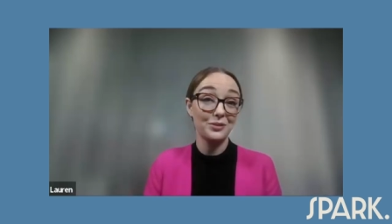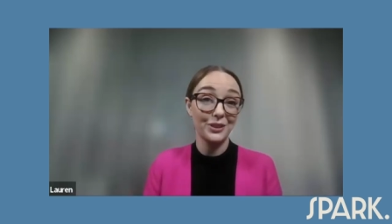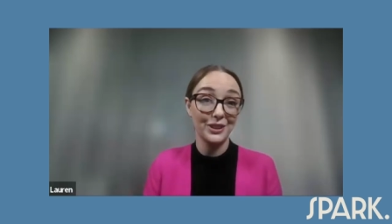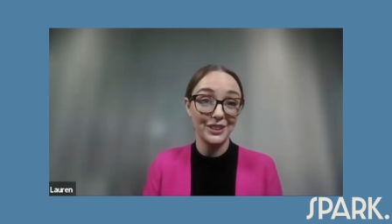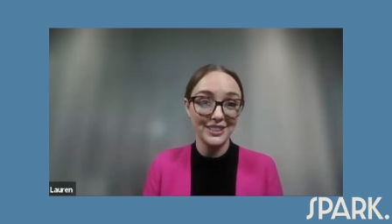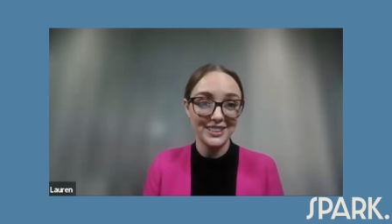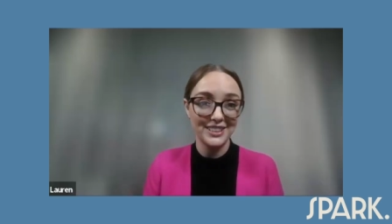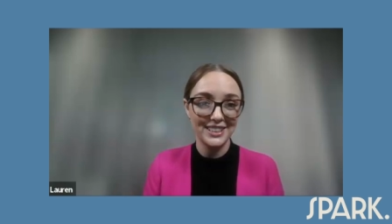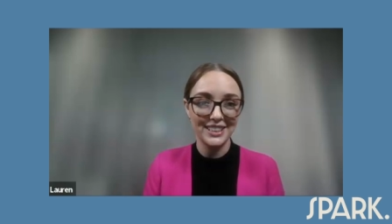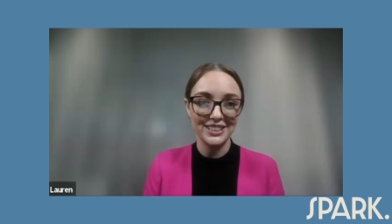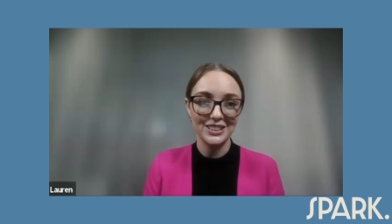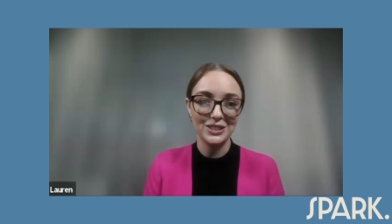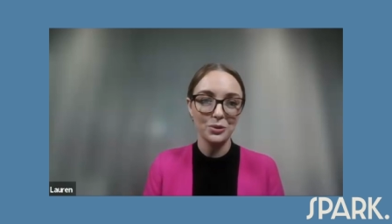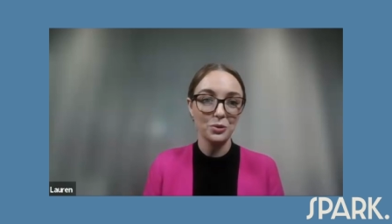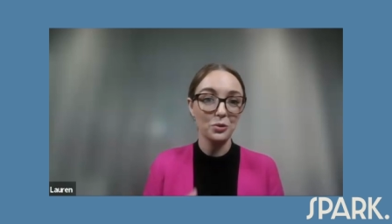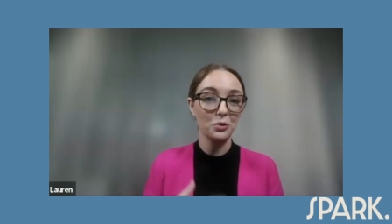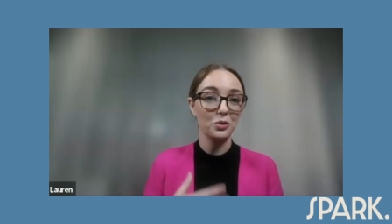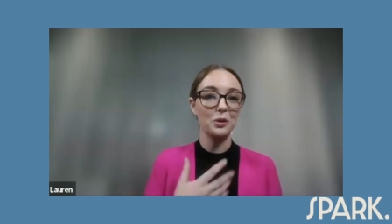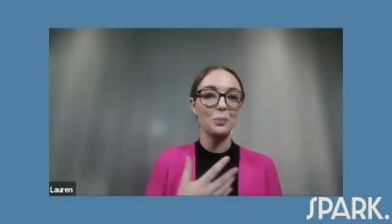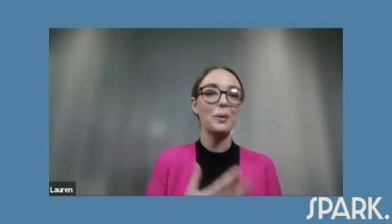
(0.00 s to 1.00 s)
for instance,
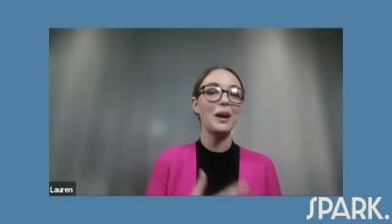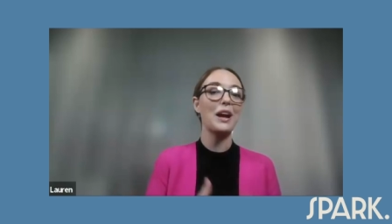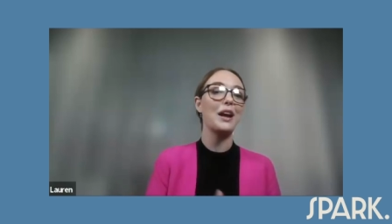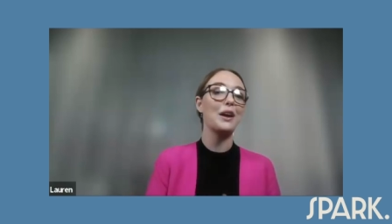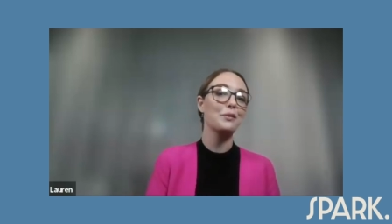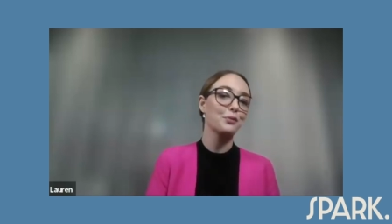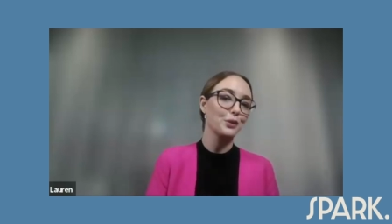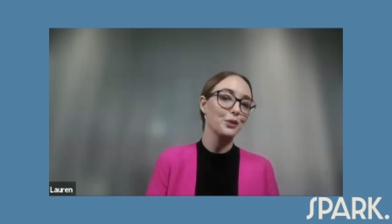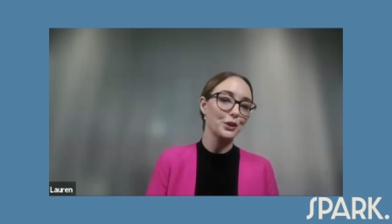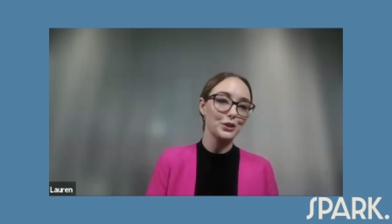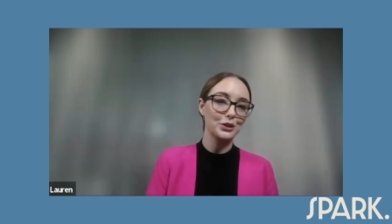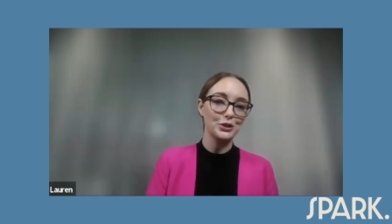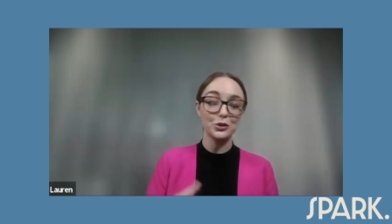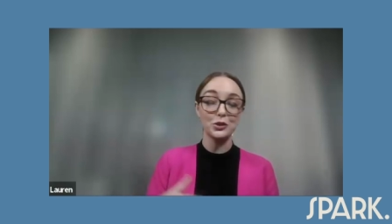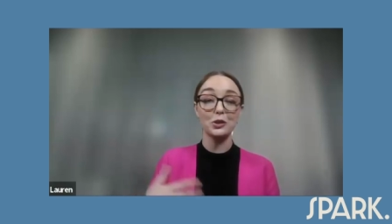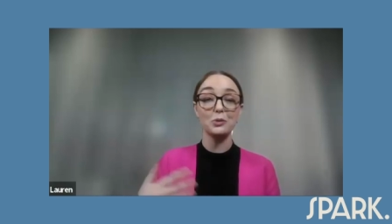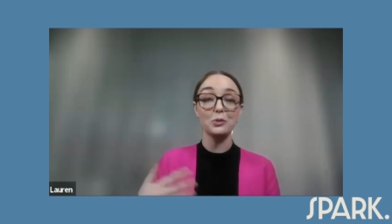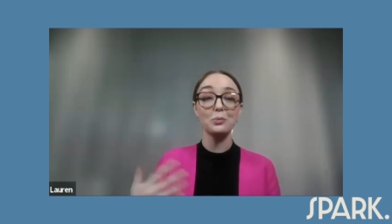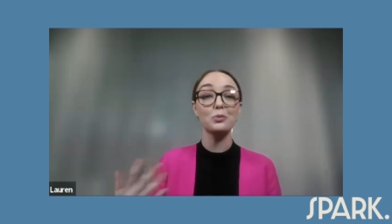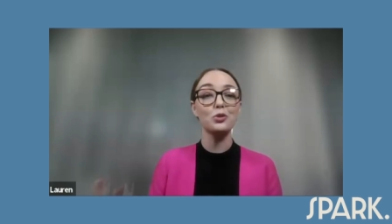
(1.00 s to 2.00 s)
or your pamphlets or
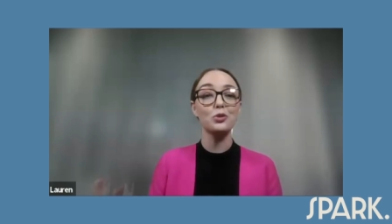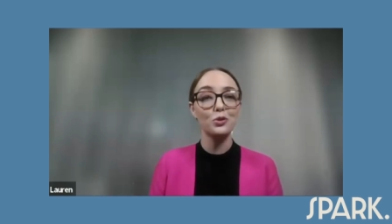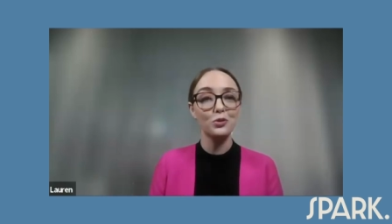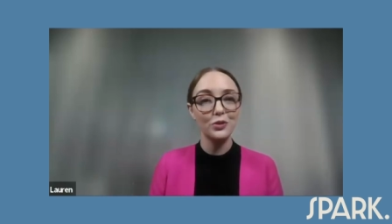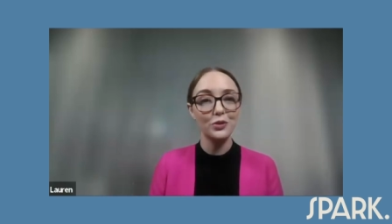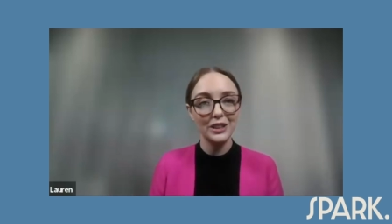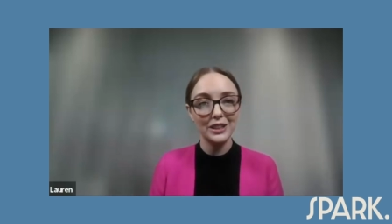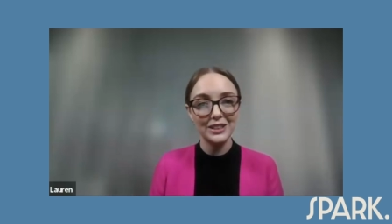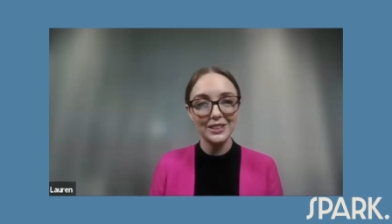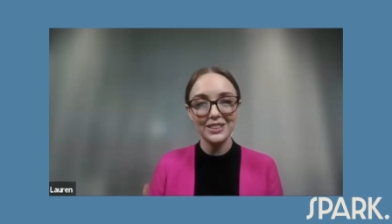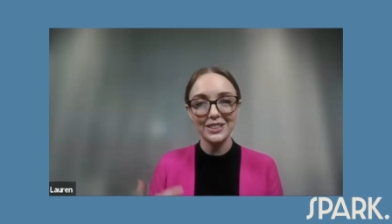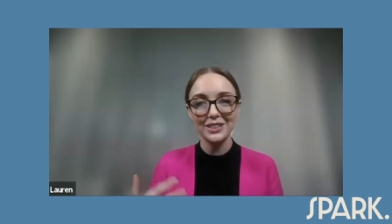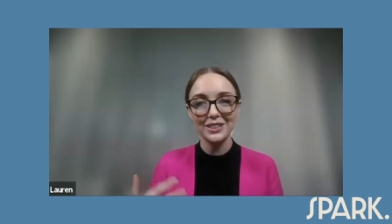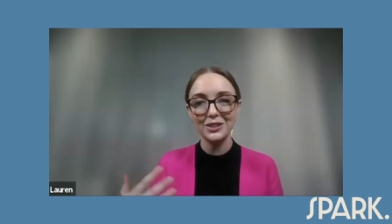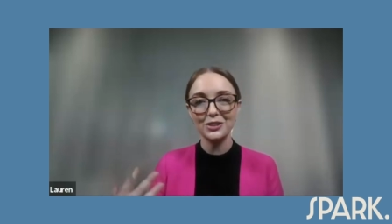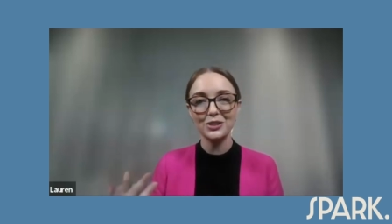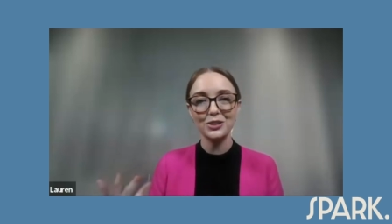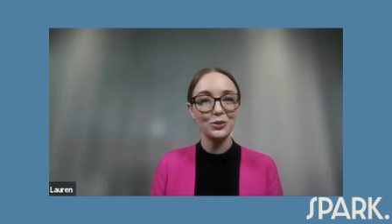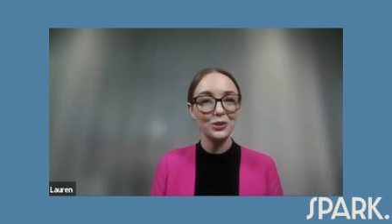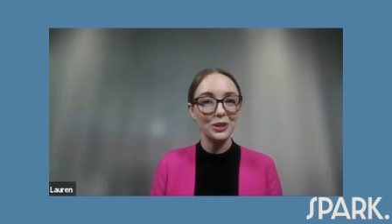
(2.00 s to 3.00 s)
your movies and
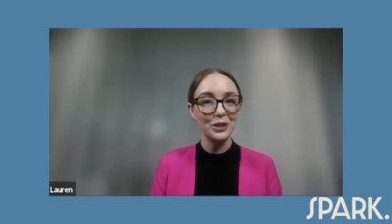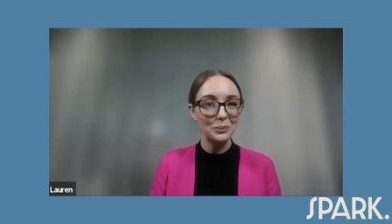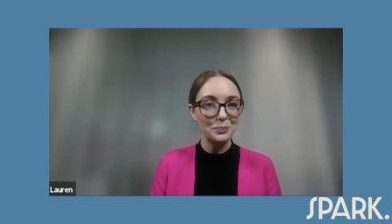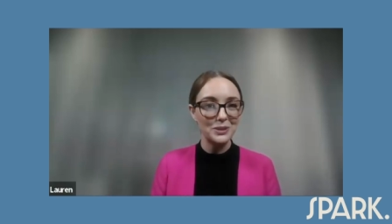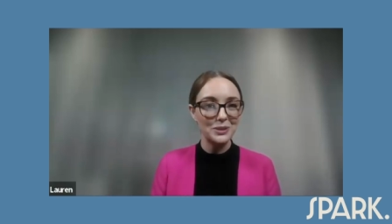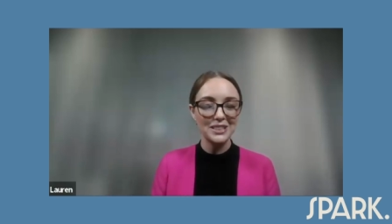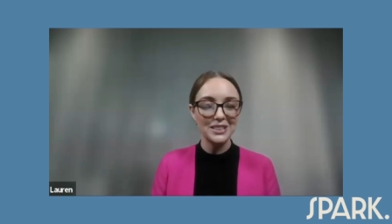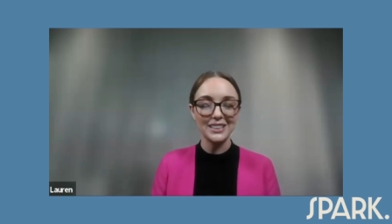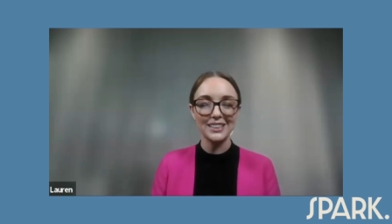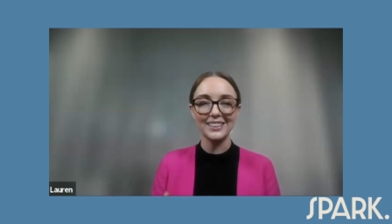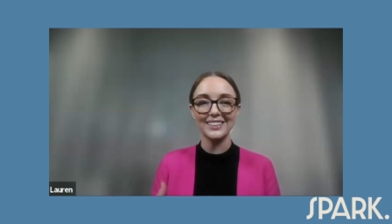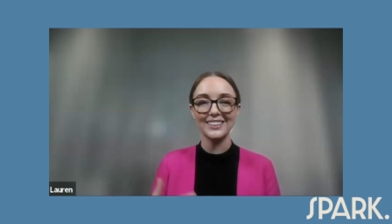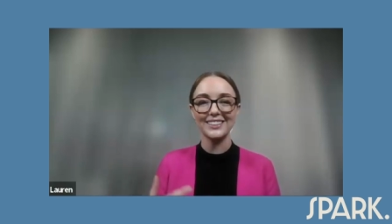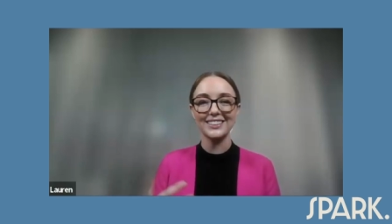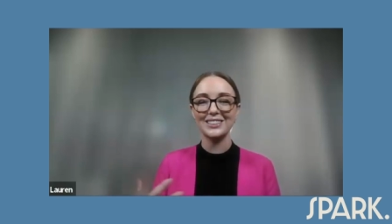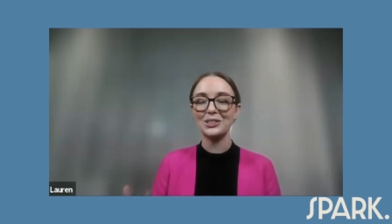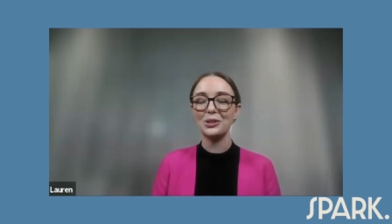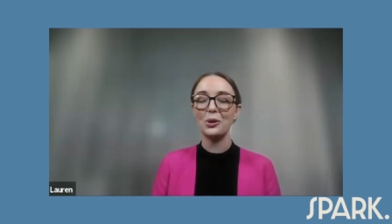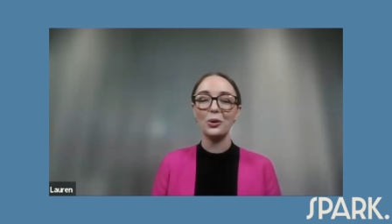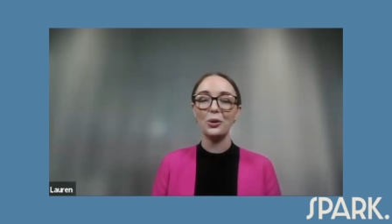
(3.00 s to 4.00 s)
your scripts and
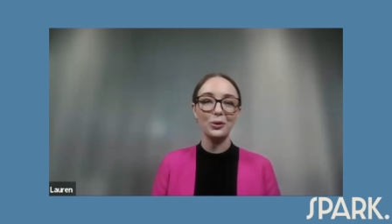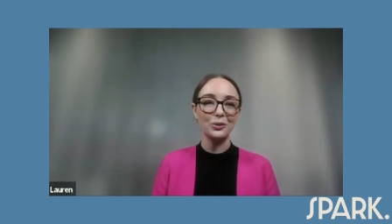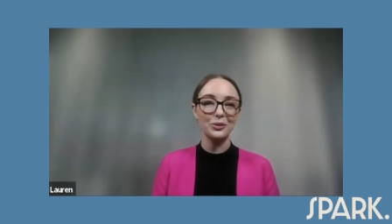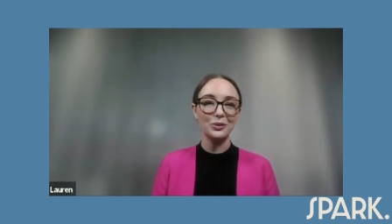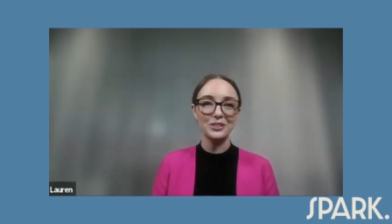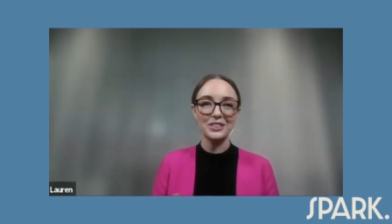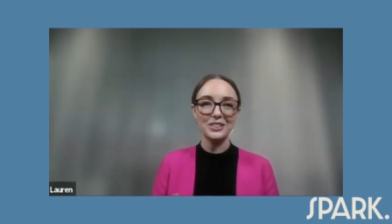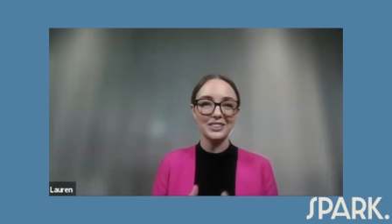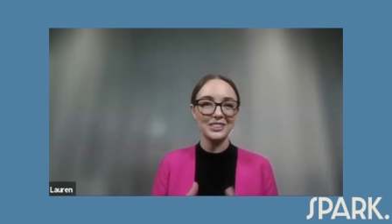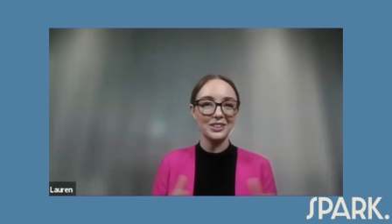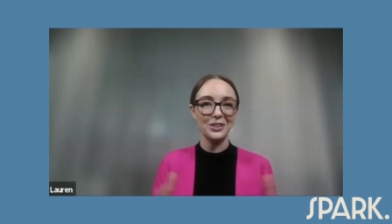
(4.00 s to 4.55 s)
songs,